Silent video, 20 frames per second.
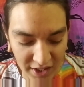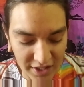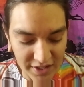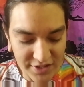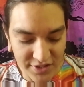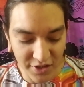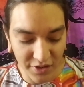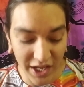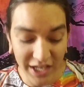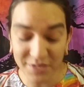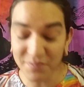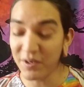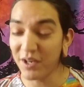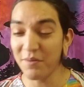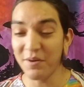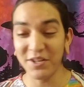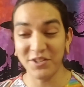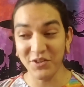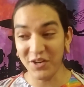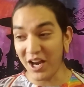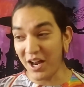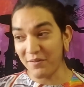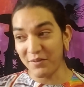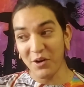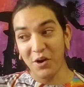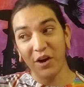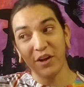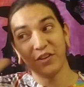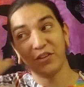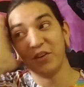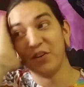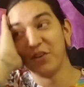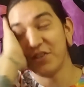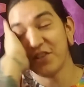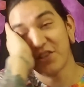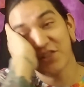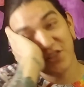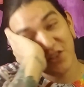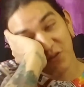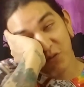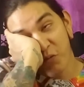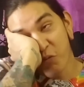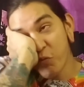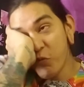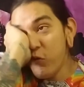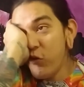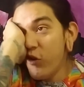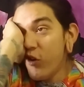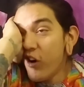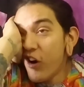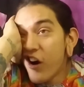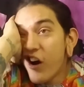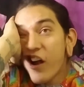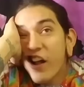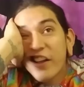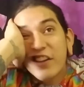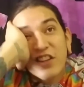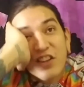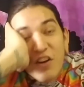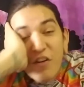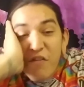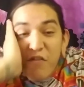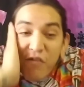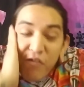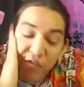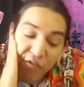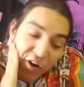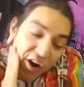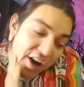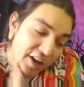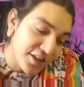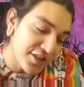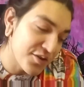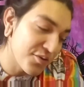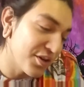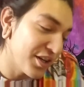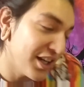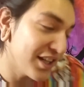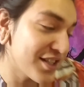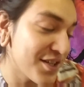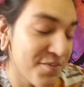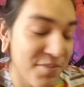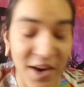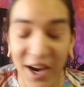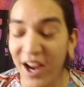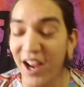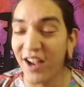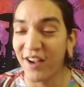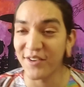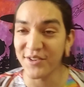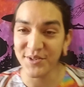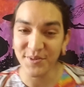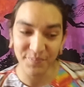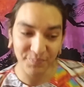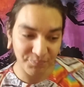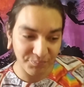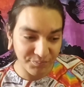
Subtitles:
So that's pretty much what I'm going through. Just what the fuck? So we get to my house.